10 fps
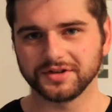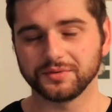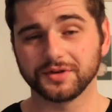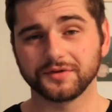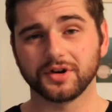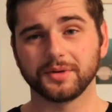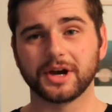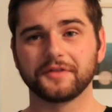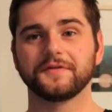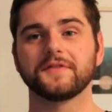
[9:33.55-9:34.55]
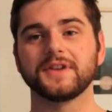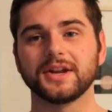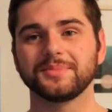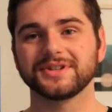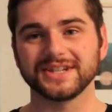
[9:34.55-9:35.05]
you would have got about
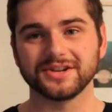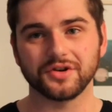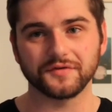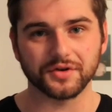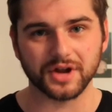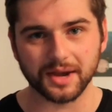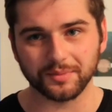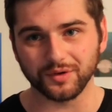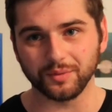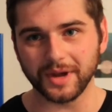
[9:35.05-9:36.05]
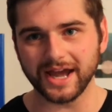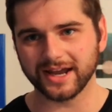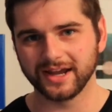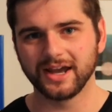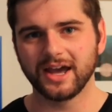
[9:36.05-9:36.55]
15% of your capital back,